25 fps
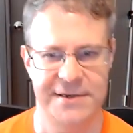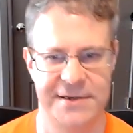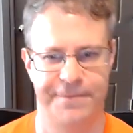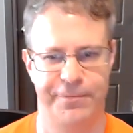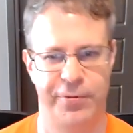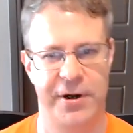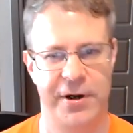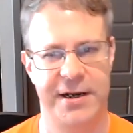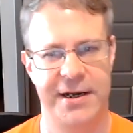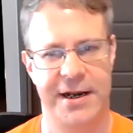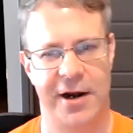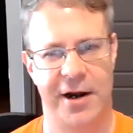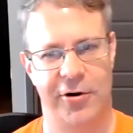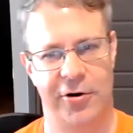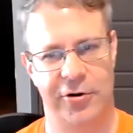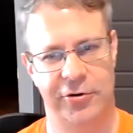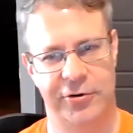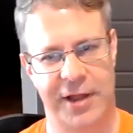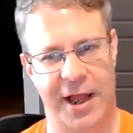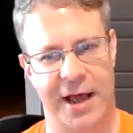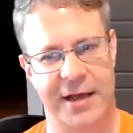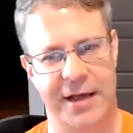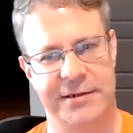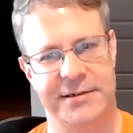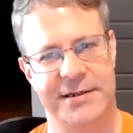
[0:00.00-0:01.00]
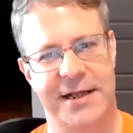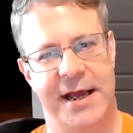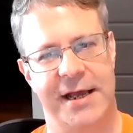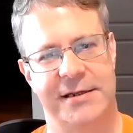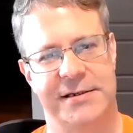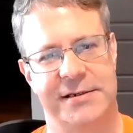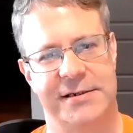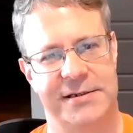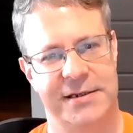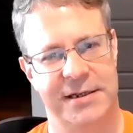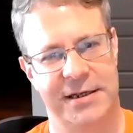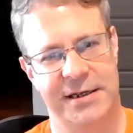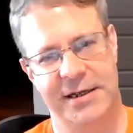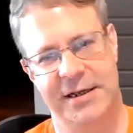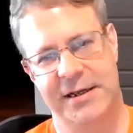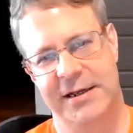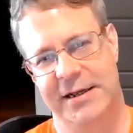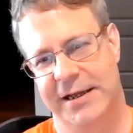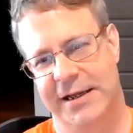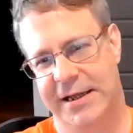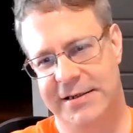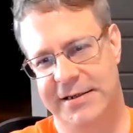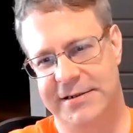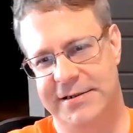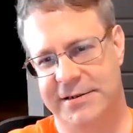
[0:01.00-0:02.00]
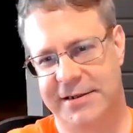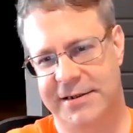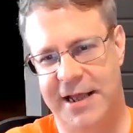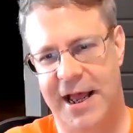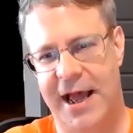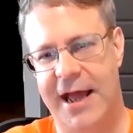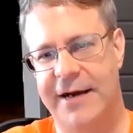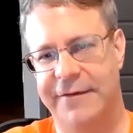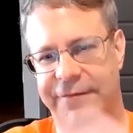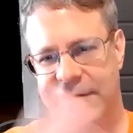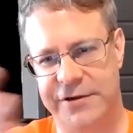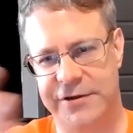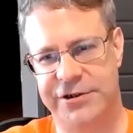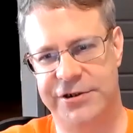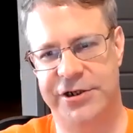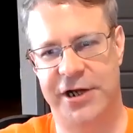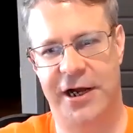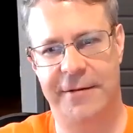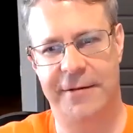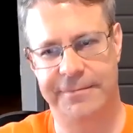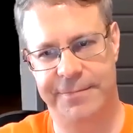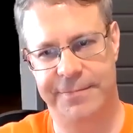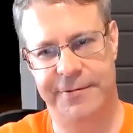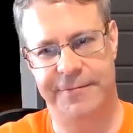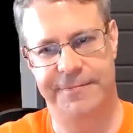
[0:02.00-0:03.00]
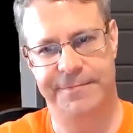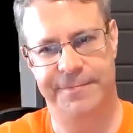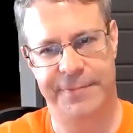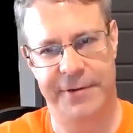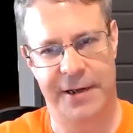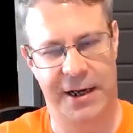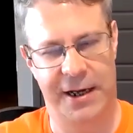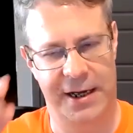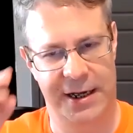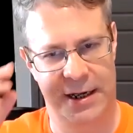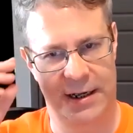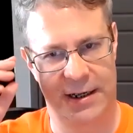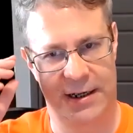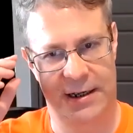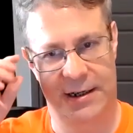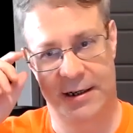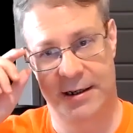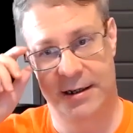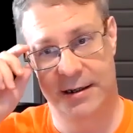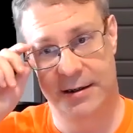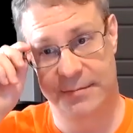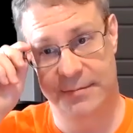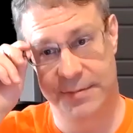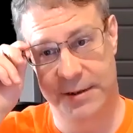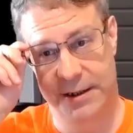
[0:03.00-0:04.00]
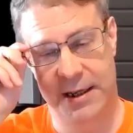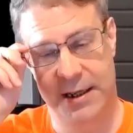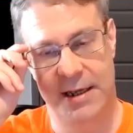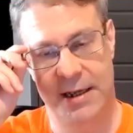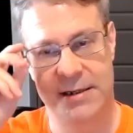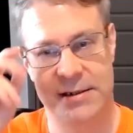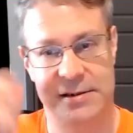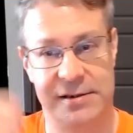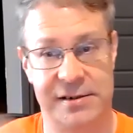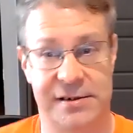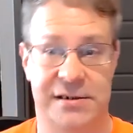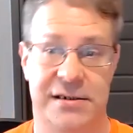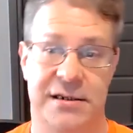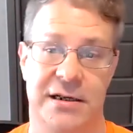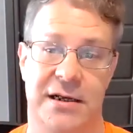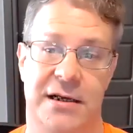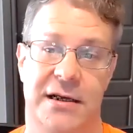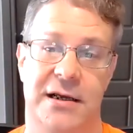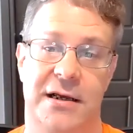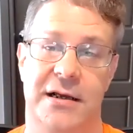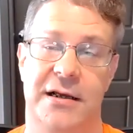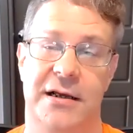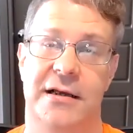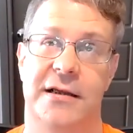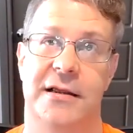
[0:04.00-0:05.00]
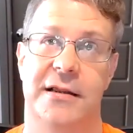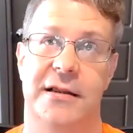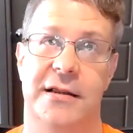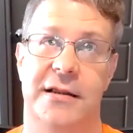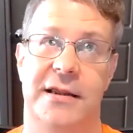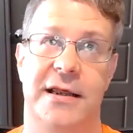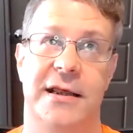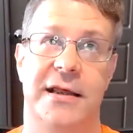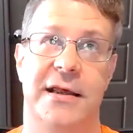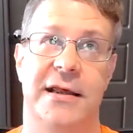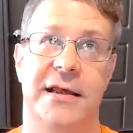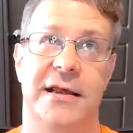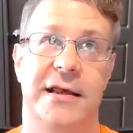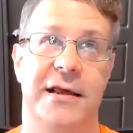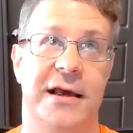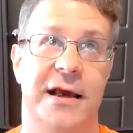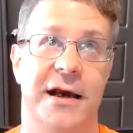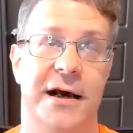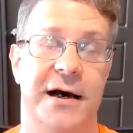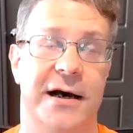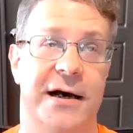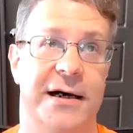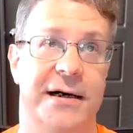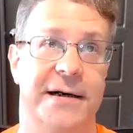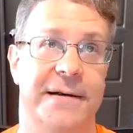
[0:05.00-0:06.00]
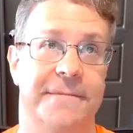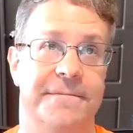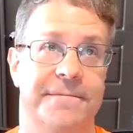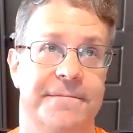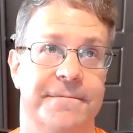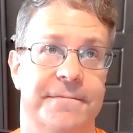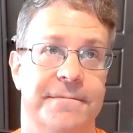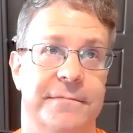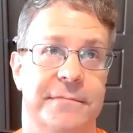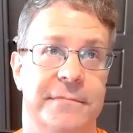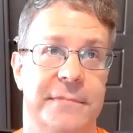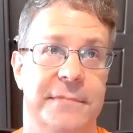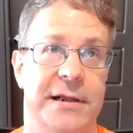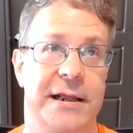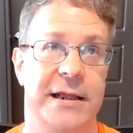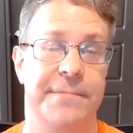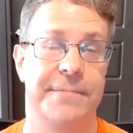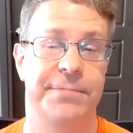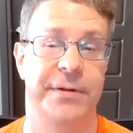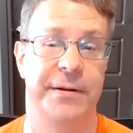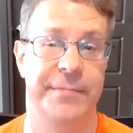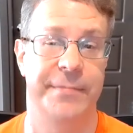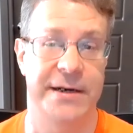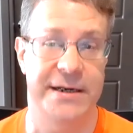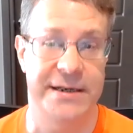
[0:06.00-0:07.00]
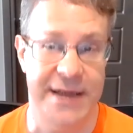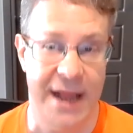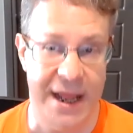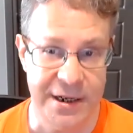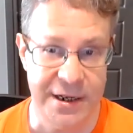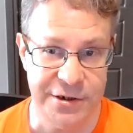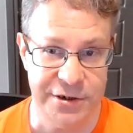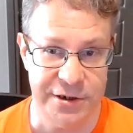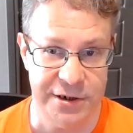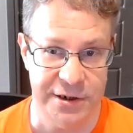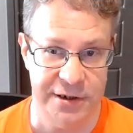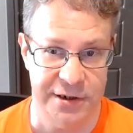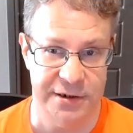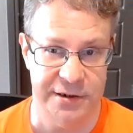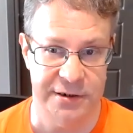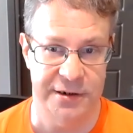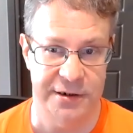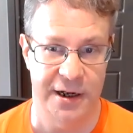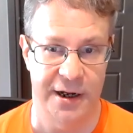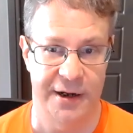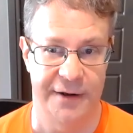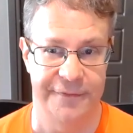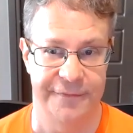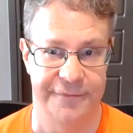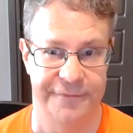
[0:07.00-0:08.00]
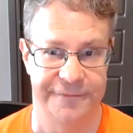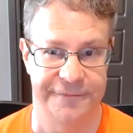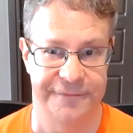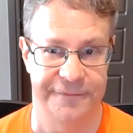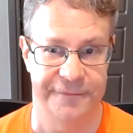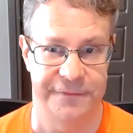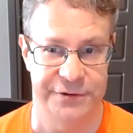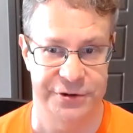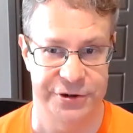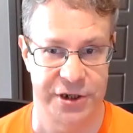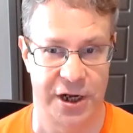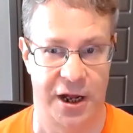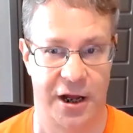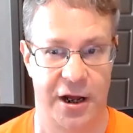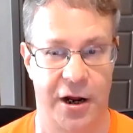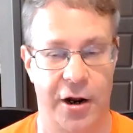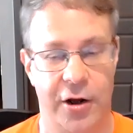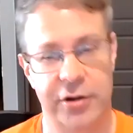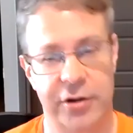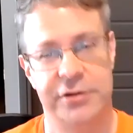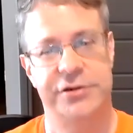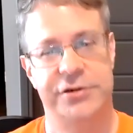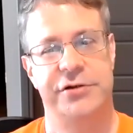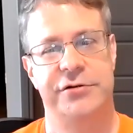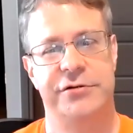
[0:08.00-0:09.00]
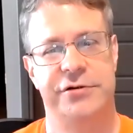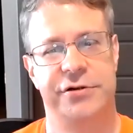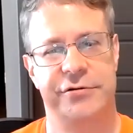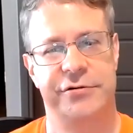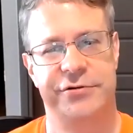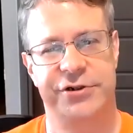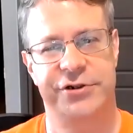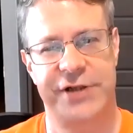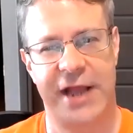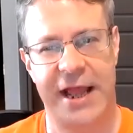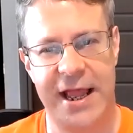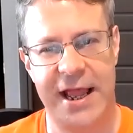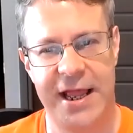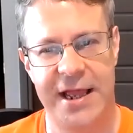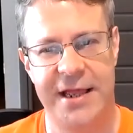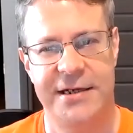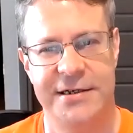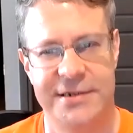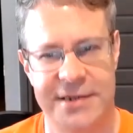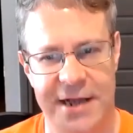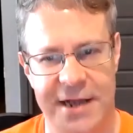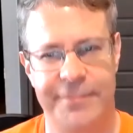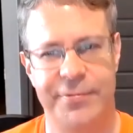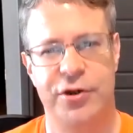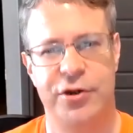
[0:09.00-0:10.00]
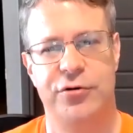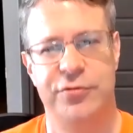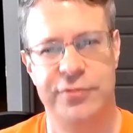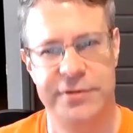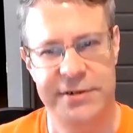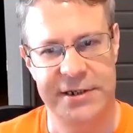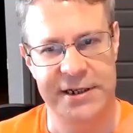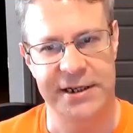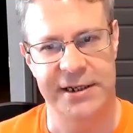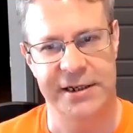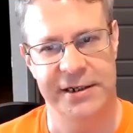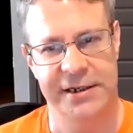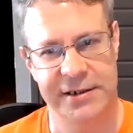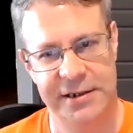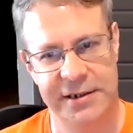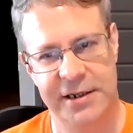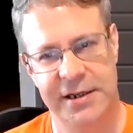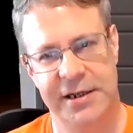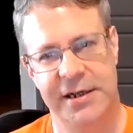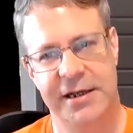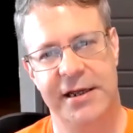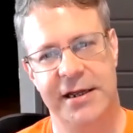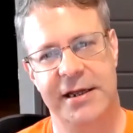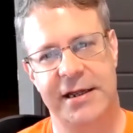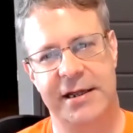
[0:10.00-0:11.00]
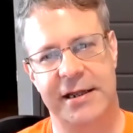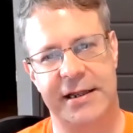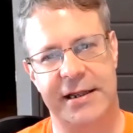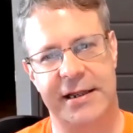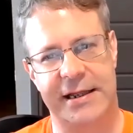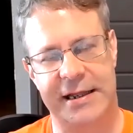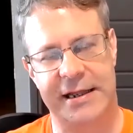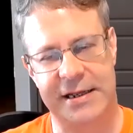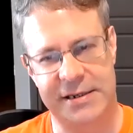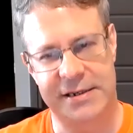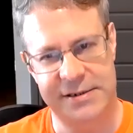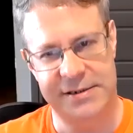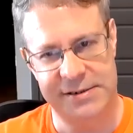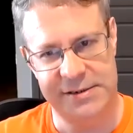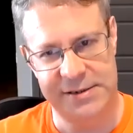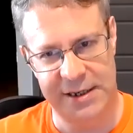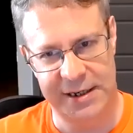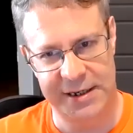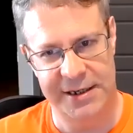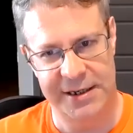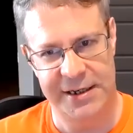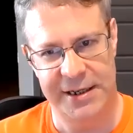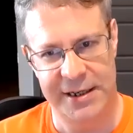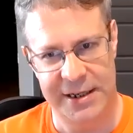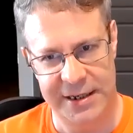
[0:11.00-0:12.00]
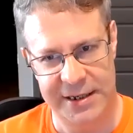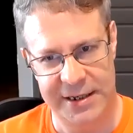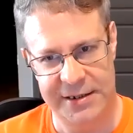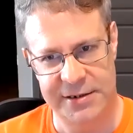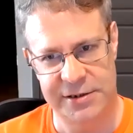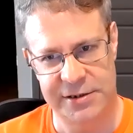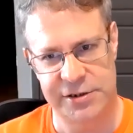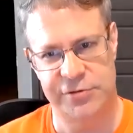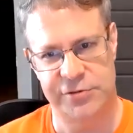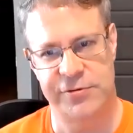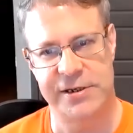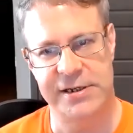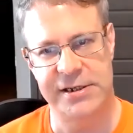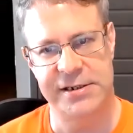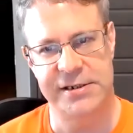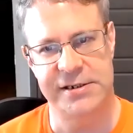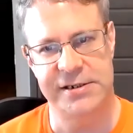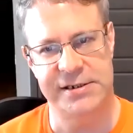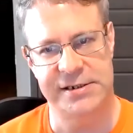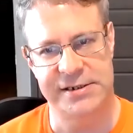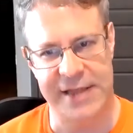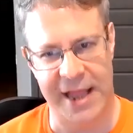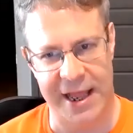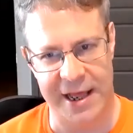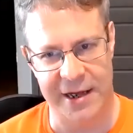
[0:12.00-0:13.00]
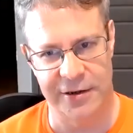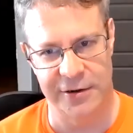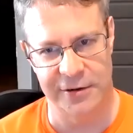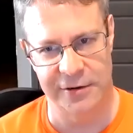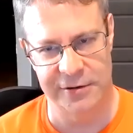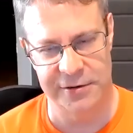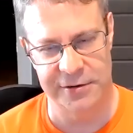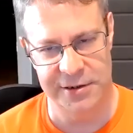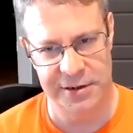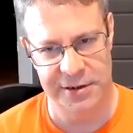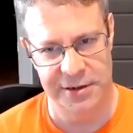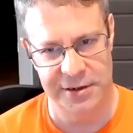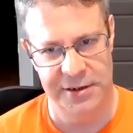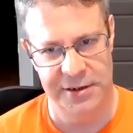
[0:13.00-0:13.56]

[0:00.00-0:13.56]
a pretty narrow context. It's kind of a jump because the implementation of JWT, so JWT is an industry standard,